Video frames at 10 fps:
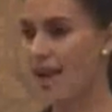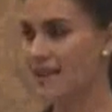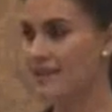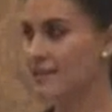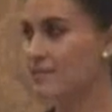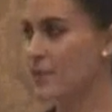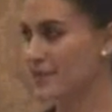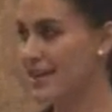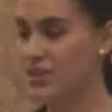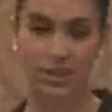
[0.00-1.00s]
and
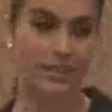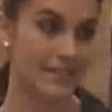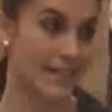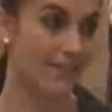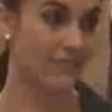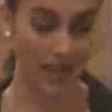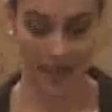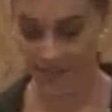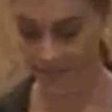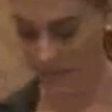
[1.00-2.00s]
potentially save
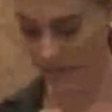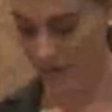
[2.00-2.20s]
lives.